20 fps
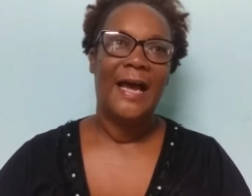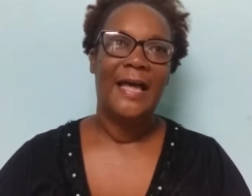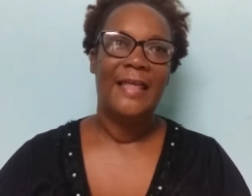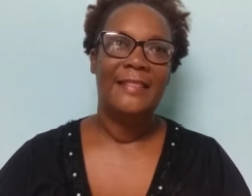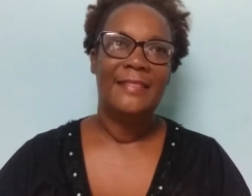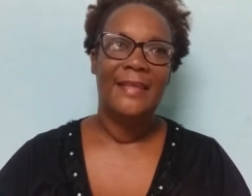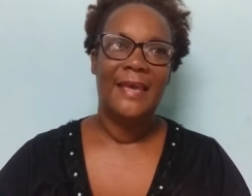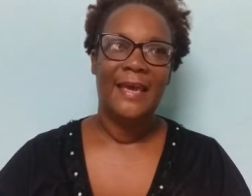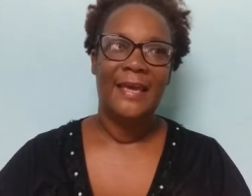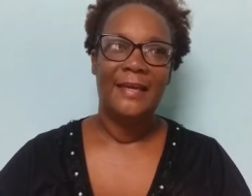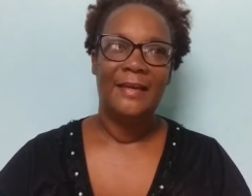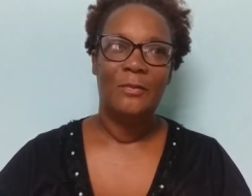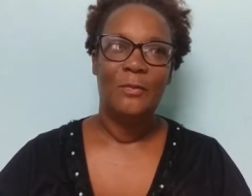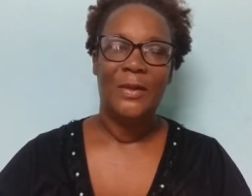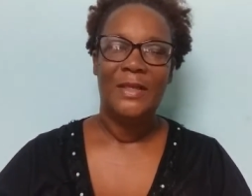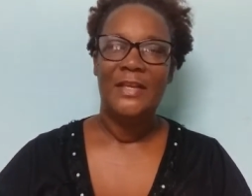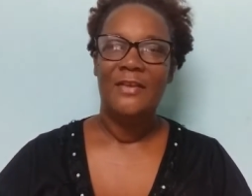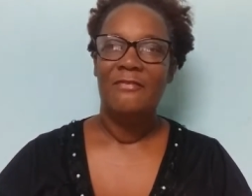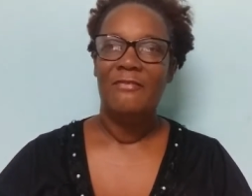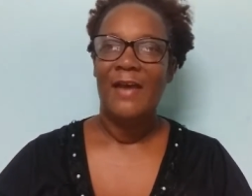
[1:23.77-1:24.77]
And then
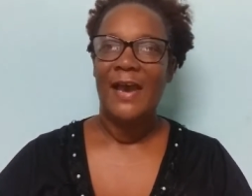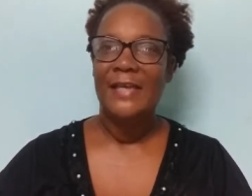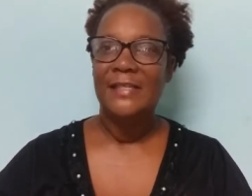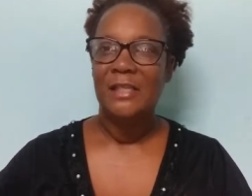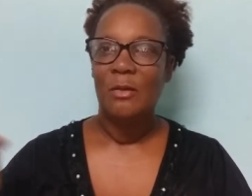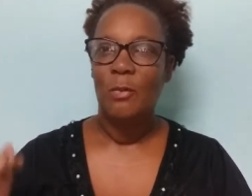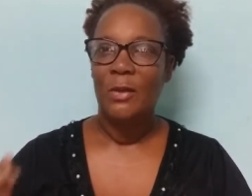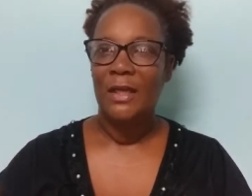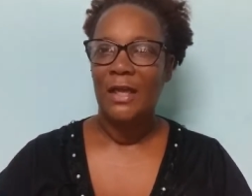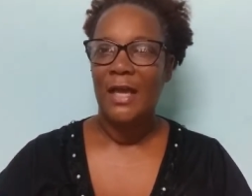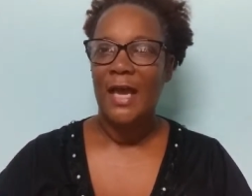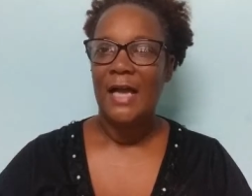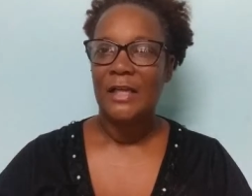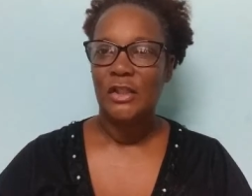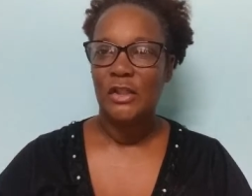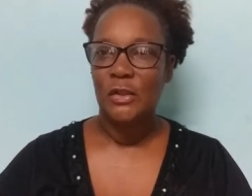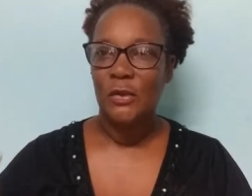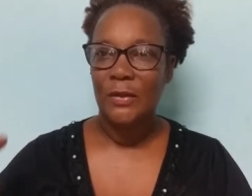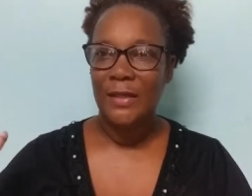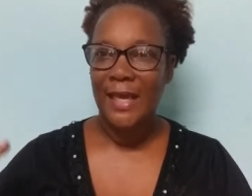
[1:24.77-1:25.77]
when he finds out where they're
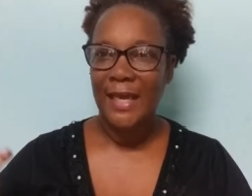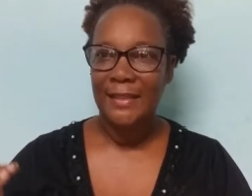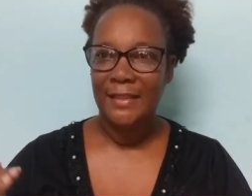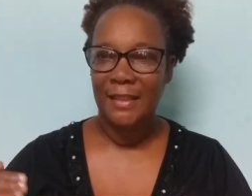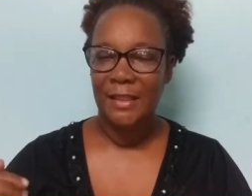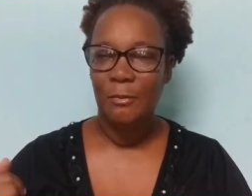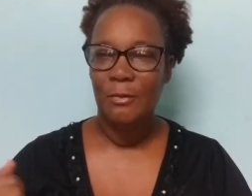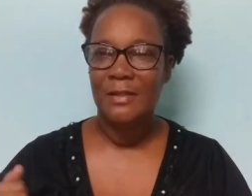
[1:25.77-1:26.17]
actually located,